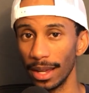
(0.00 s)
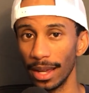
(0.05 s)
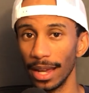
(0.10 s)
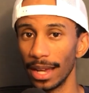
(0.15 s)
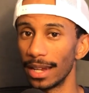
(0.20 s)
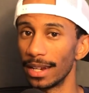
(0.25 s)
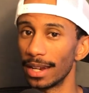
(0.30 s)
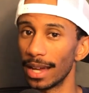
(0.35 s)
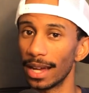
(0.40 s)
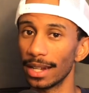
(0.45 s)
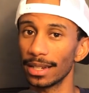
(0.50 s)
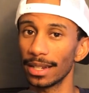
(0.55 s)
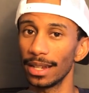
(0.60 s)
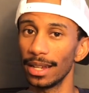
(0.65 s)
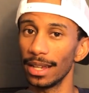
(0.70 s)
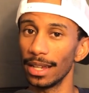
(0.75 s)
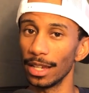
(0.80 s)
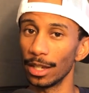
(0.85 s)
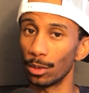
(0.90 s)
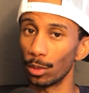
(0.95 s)
and not
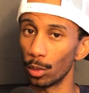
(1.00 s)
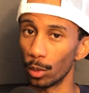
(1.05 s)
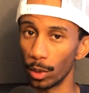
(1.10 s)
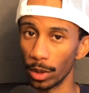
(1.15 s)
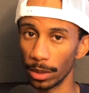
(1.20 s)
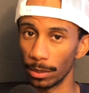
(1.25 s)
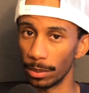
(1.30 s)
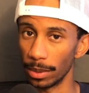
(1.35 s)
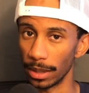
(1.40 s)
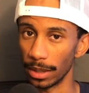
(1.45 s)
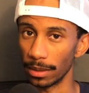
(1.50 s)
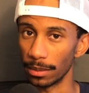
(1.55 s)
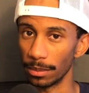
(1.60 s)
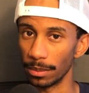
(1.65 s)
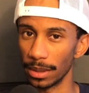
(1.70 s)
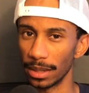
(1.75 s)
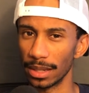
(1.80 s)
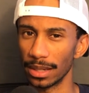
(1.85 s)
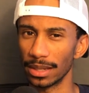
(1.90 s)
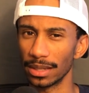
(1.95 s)
it would been,
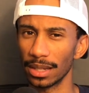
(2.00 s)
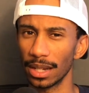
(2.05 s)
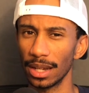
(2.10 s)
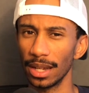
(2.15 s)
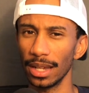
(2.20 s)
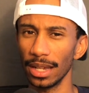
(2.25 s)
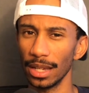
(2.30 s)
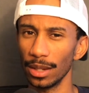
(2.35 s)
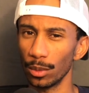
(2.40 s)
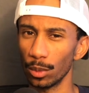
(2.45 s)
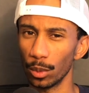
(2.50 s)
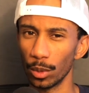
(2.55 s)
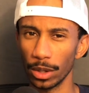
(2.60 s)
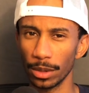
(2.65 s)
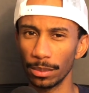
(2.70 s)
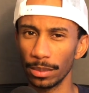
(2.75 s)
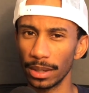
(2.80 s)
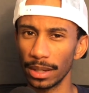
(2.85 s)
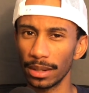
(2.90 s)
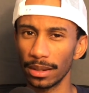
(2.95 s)
because it would
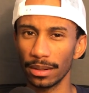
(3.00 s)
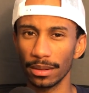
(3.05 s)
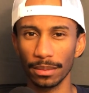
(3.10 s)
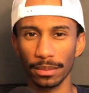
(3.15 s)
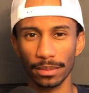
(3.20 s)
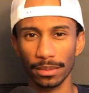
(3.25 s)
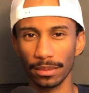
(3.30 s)
been